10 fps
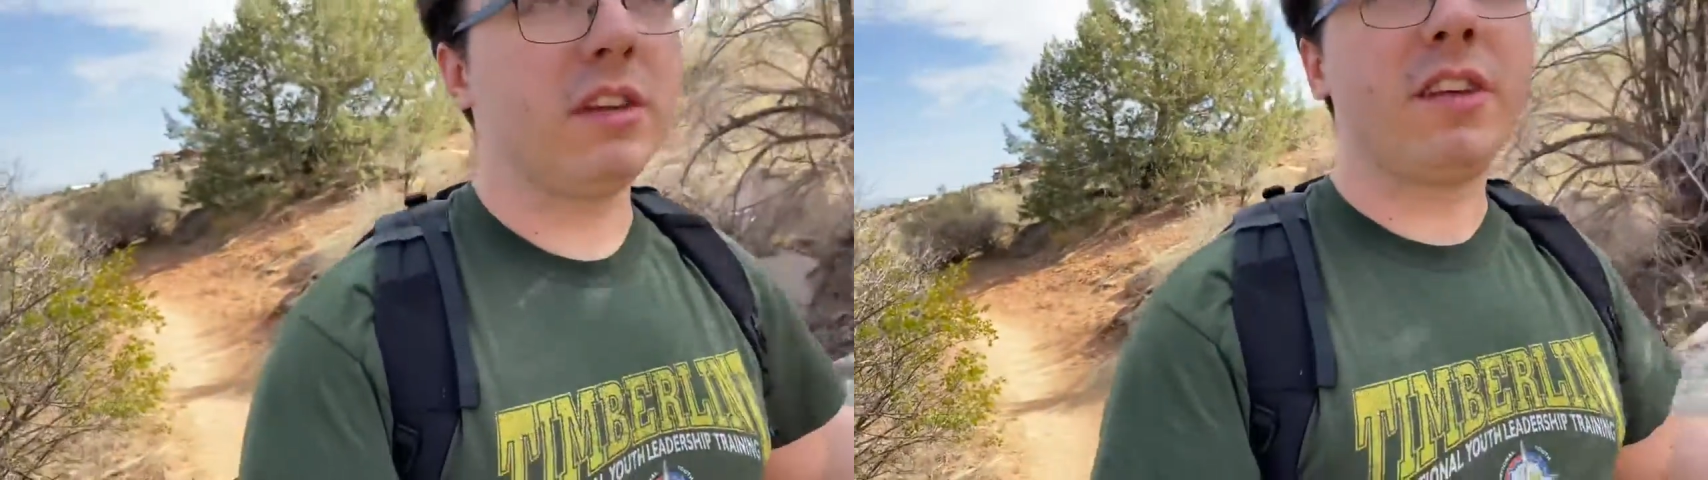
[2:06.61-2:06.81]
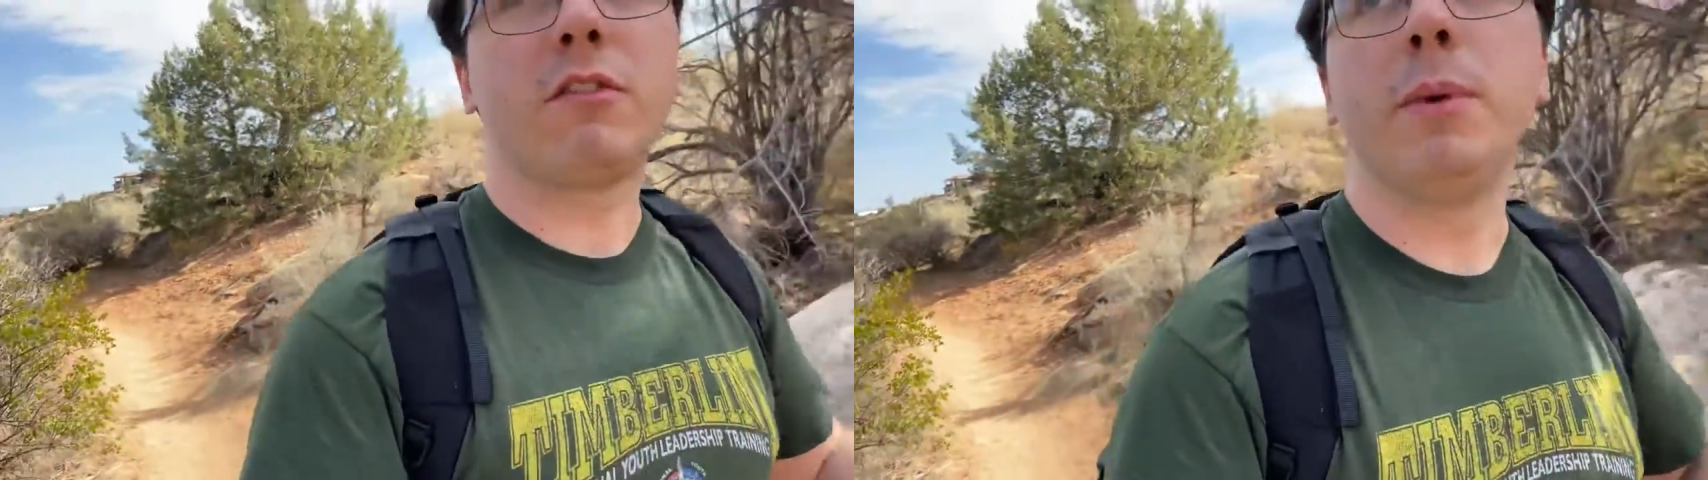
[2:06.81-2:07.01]

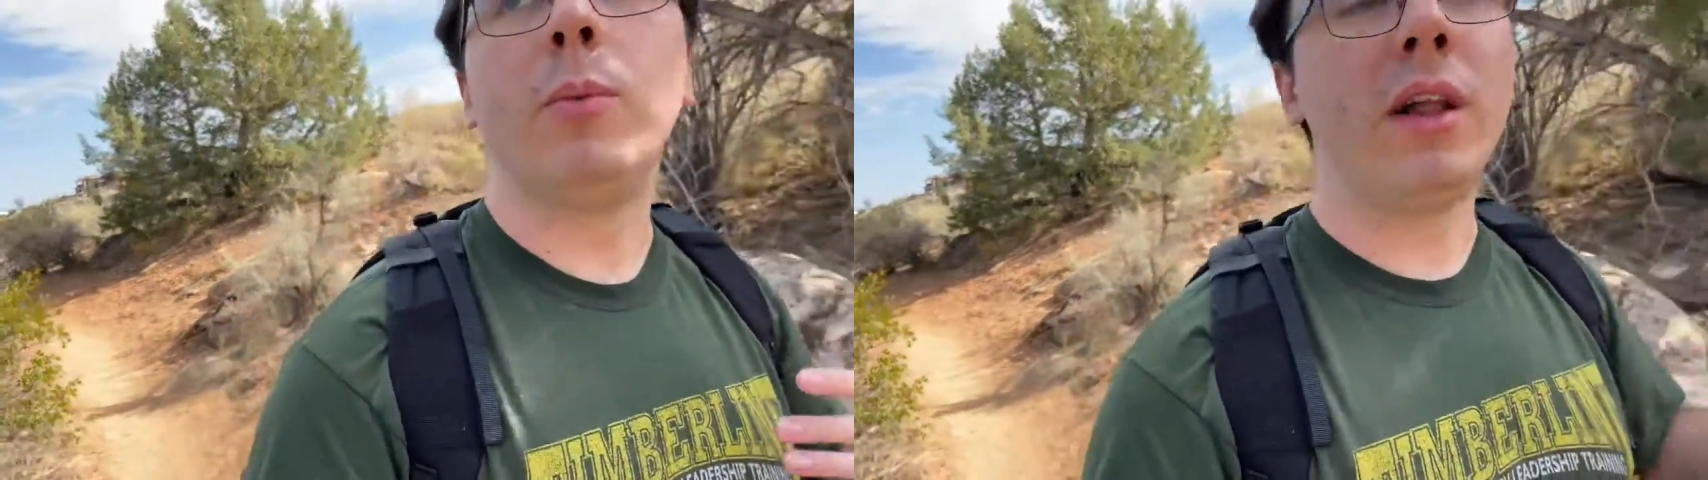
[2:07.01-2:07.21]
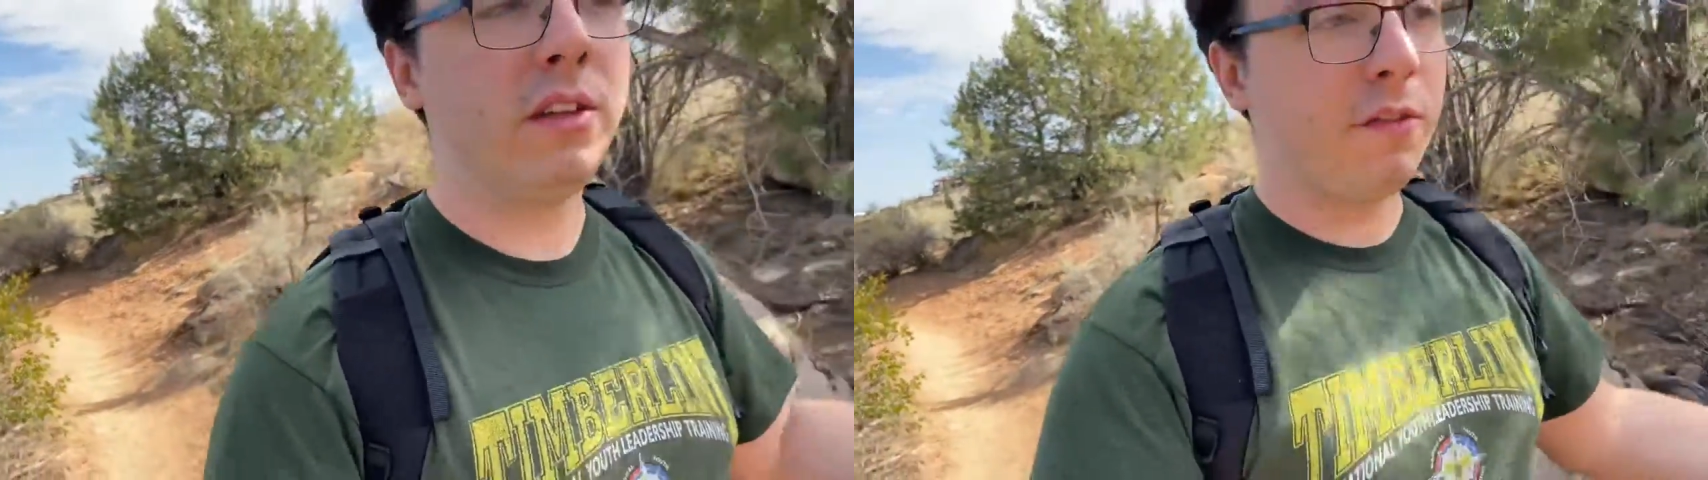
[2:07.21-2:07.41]
has to be
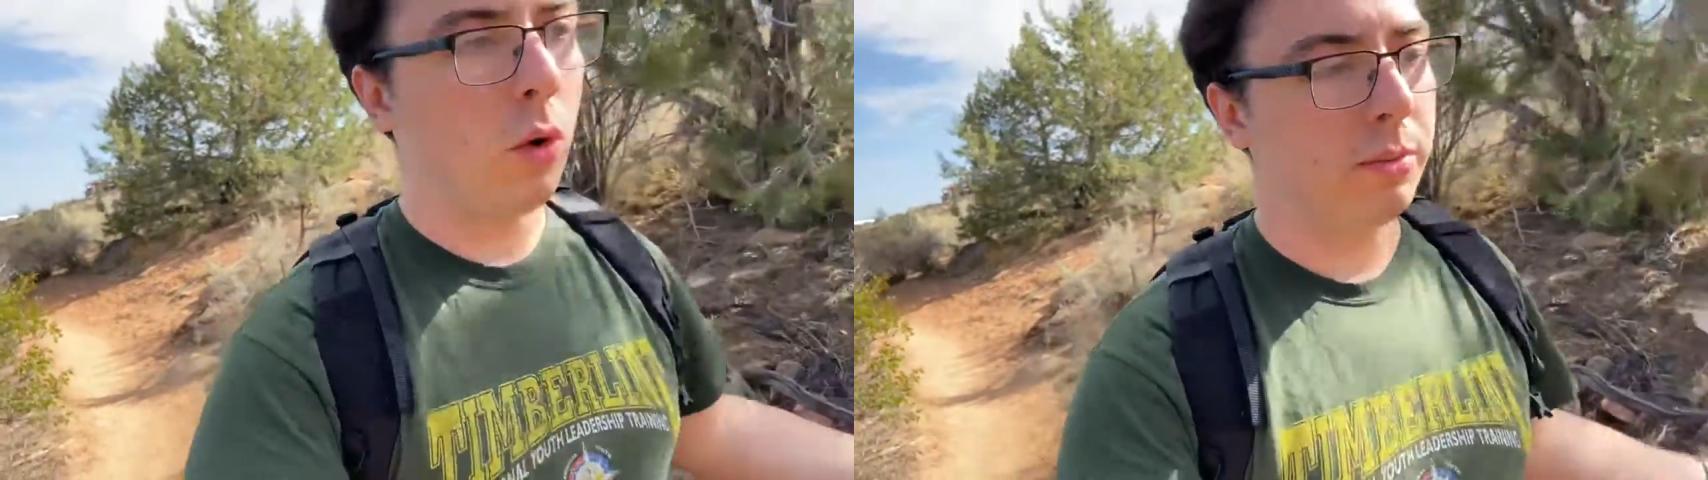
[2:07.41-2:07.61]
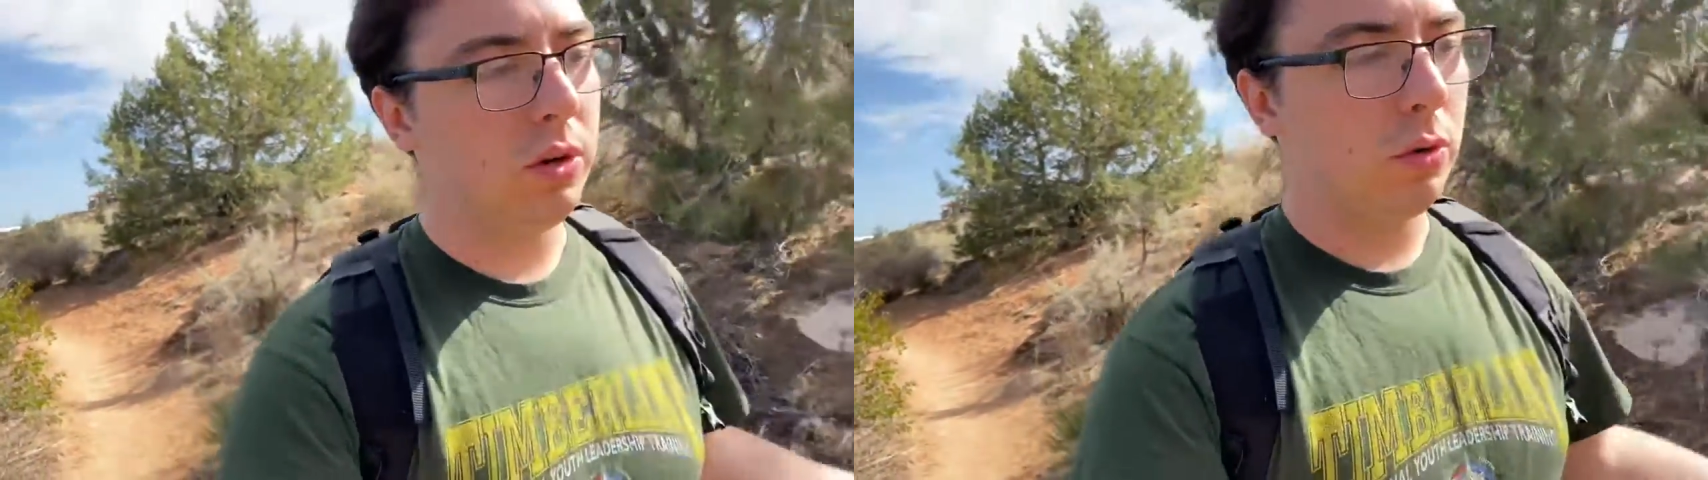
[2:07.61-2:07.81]

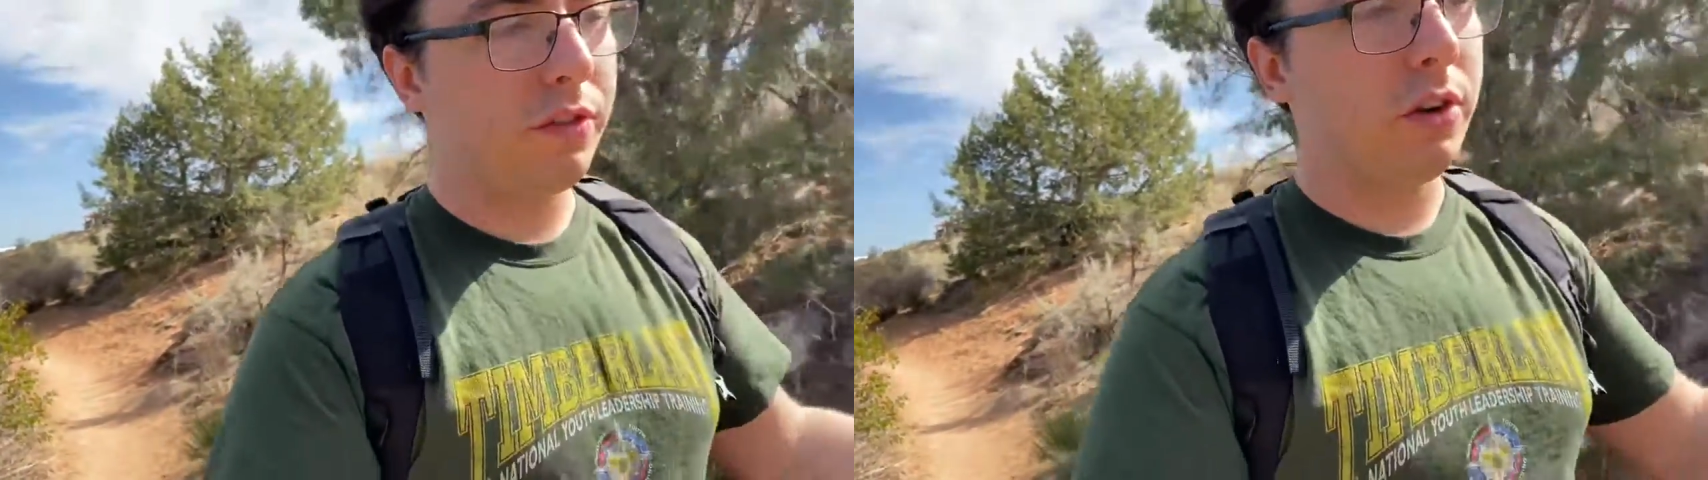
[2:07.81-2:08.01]
well-informed in order for